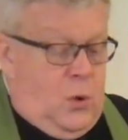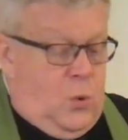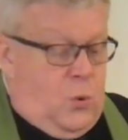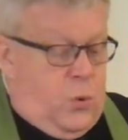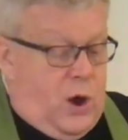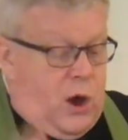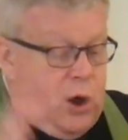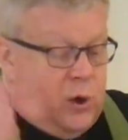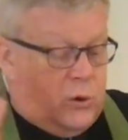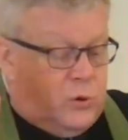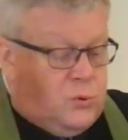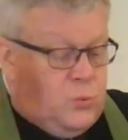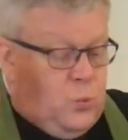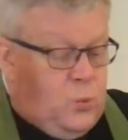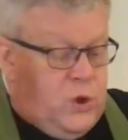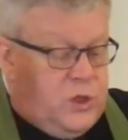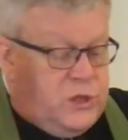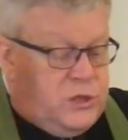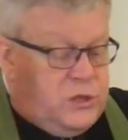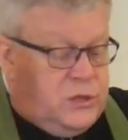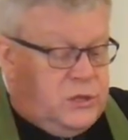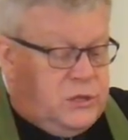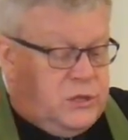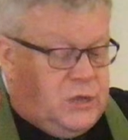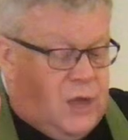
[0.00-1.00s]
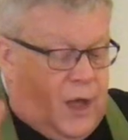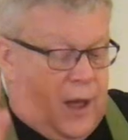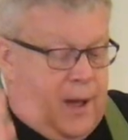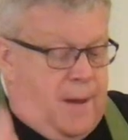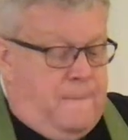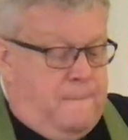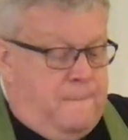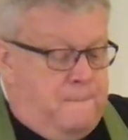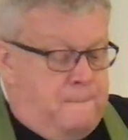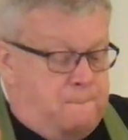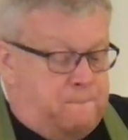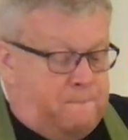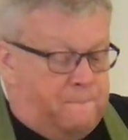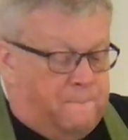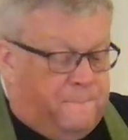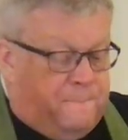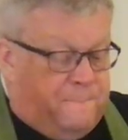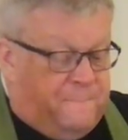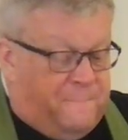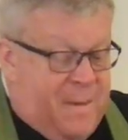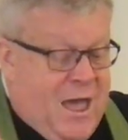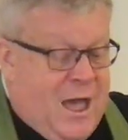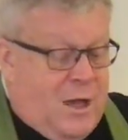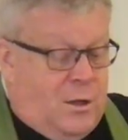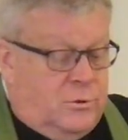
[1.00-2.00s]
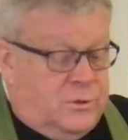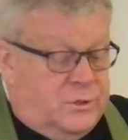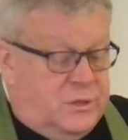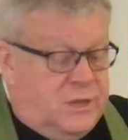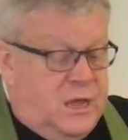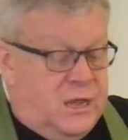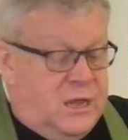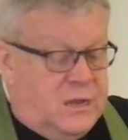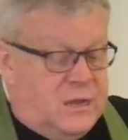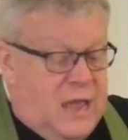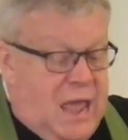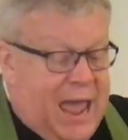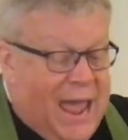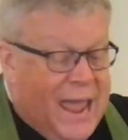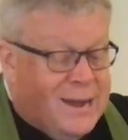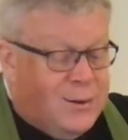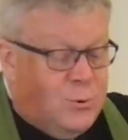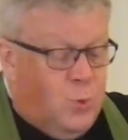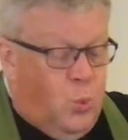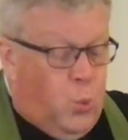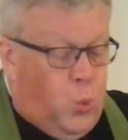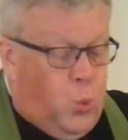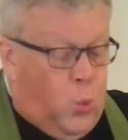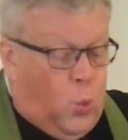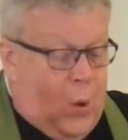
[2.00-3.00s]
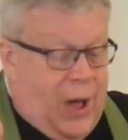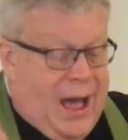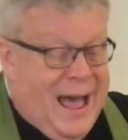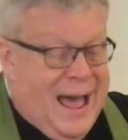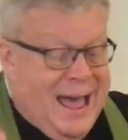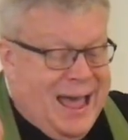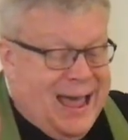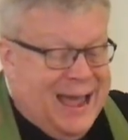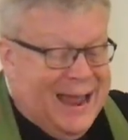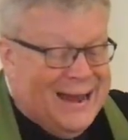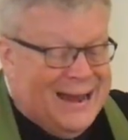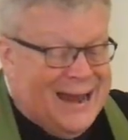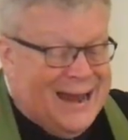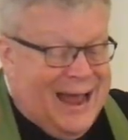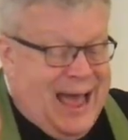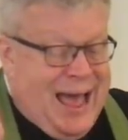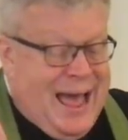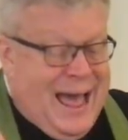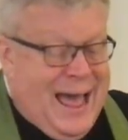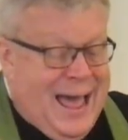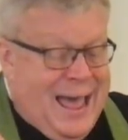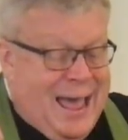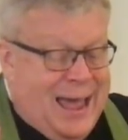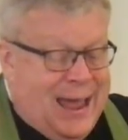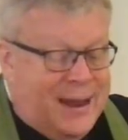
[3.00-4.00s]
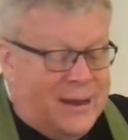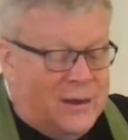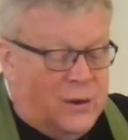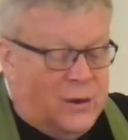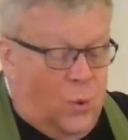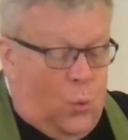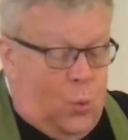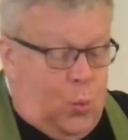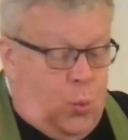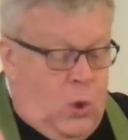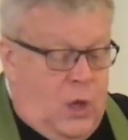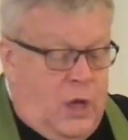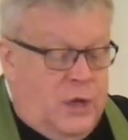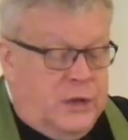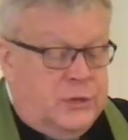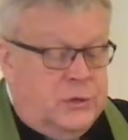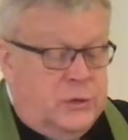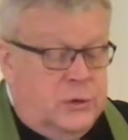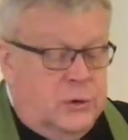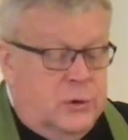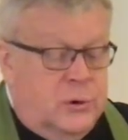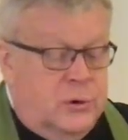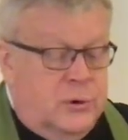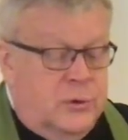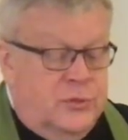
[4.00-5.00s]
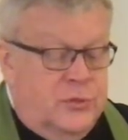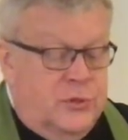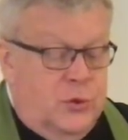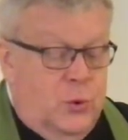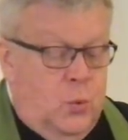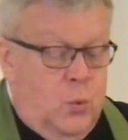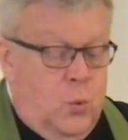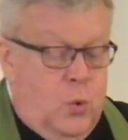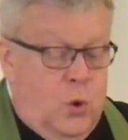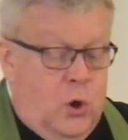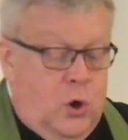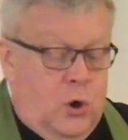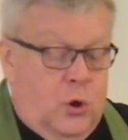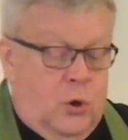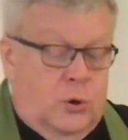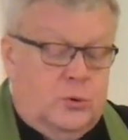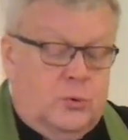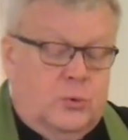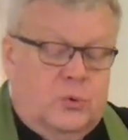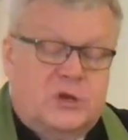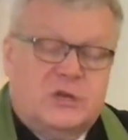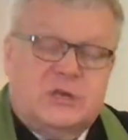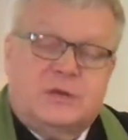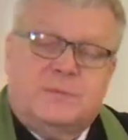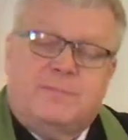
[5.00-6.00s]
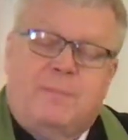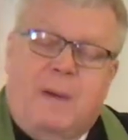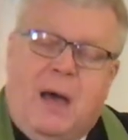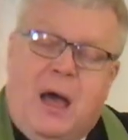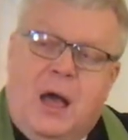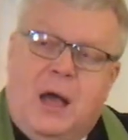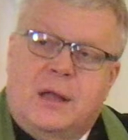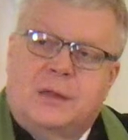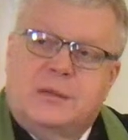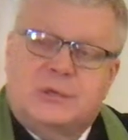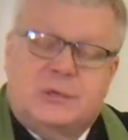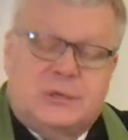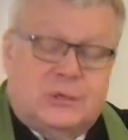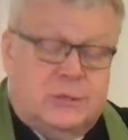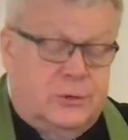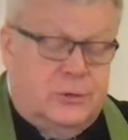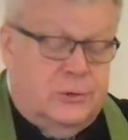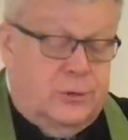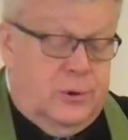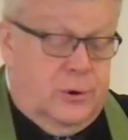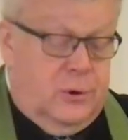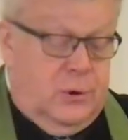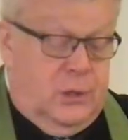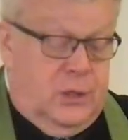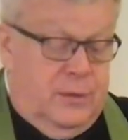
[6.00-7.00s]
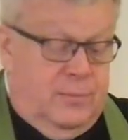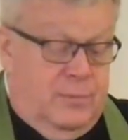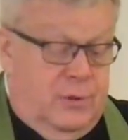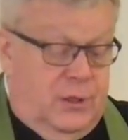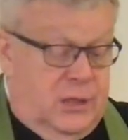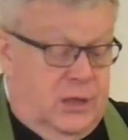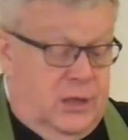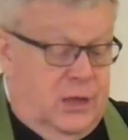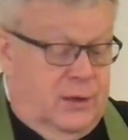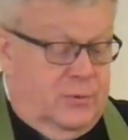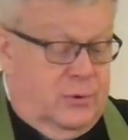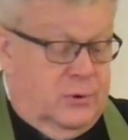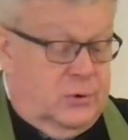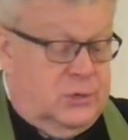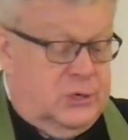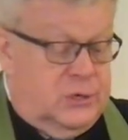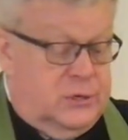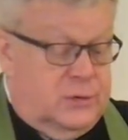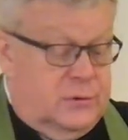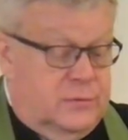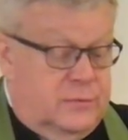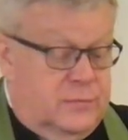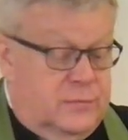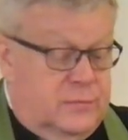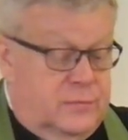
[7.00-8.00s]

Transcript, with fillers: where with dumbfounded and wide eyed wonder the world responds to the early believers.